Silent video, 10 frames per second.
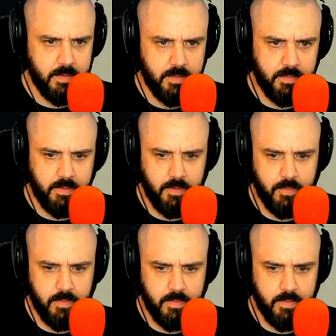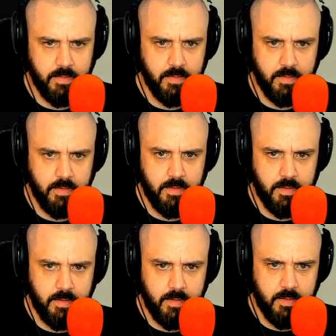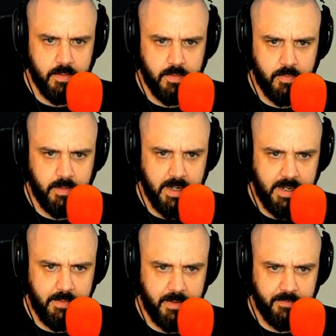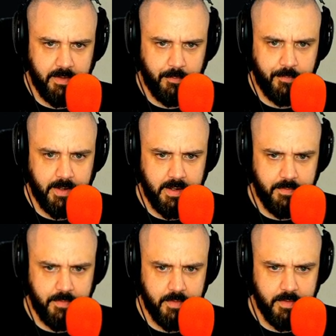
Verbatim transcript: so we got EMF level five.